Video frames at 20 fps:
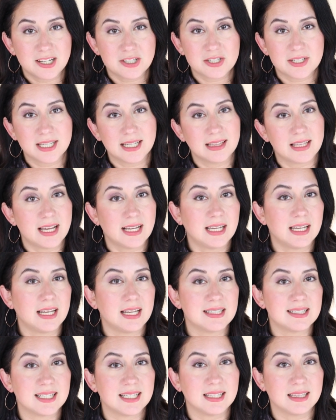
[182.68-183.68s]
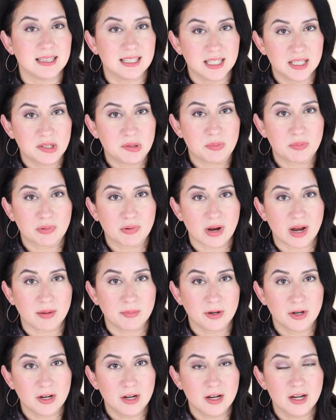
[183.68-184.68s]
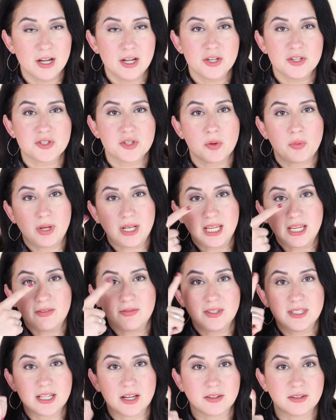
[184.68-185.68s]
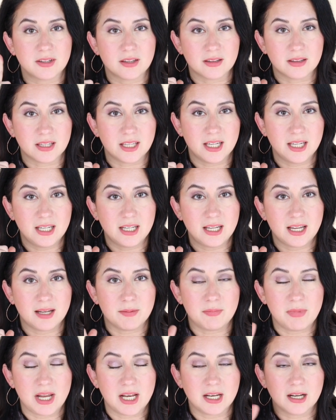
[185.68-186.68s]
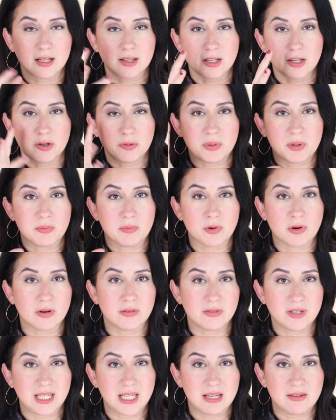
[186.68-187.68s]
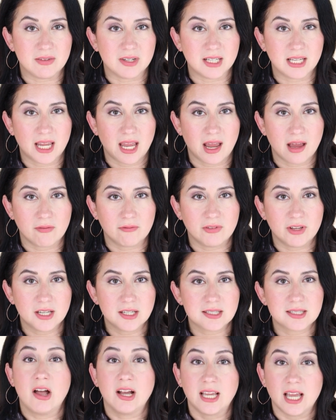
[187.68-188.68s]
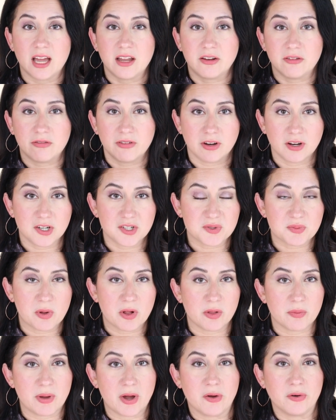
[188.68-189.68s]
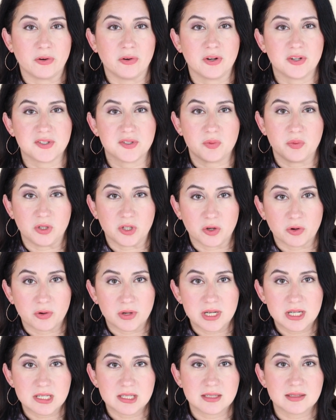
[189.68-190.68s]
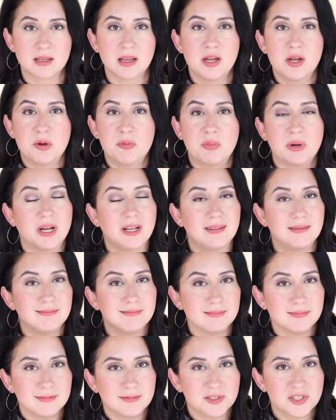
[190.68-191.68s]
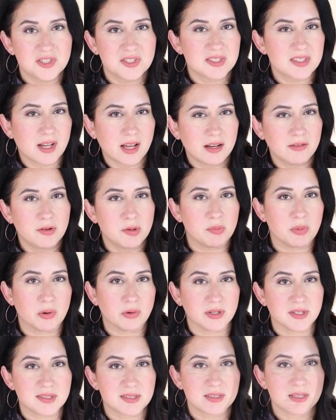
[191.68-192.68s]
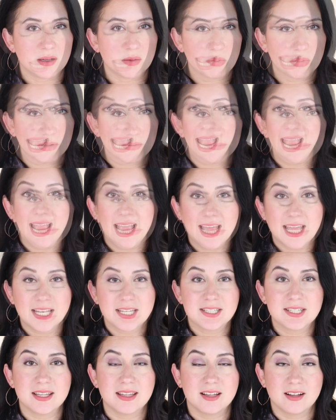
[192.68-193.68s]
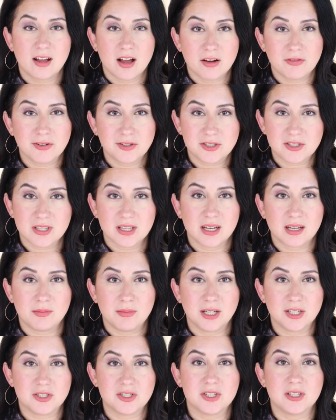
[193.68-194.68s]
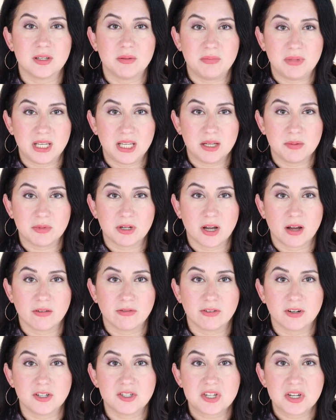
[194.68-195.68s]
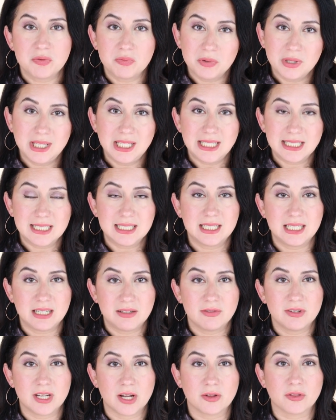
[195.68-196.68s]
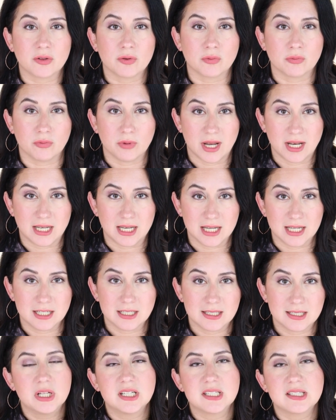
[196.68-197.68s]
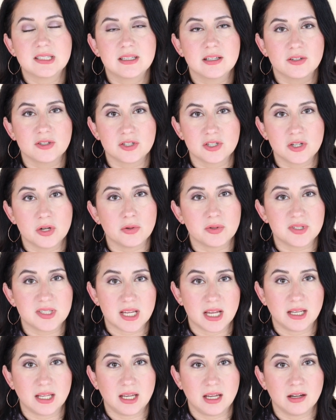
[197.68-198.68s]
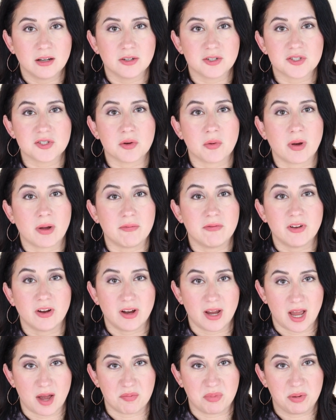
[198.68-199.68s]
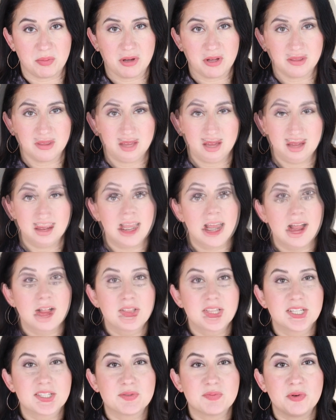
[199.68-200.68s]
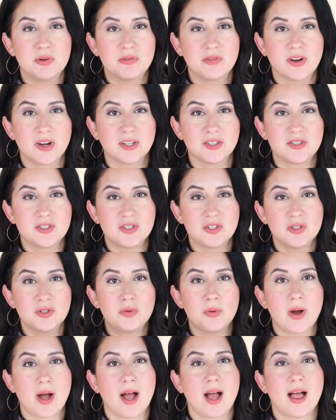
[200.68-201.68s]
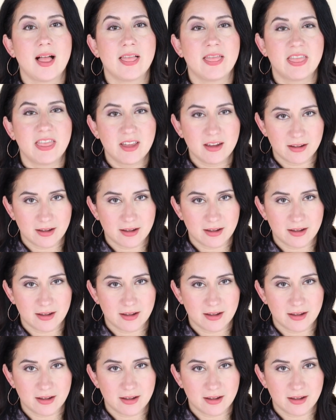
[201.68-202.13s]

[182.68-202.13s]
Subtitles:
actually like it as a lid primer, so it evened out the lid and made it a little bit more of an even canvas. Again, a very small amount or else it would crease, but just kind of a bonus tip. And the coverage that I mentioned, the medium coverage, it really did even out the redness. Plus, there's no scent here, so I'm very happy about that. Now let's move on to the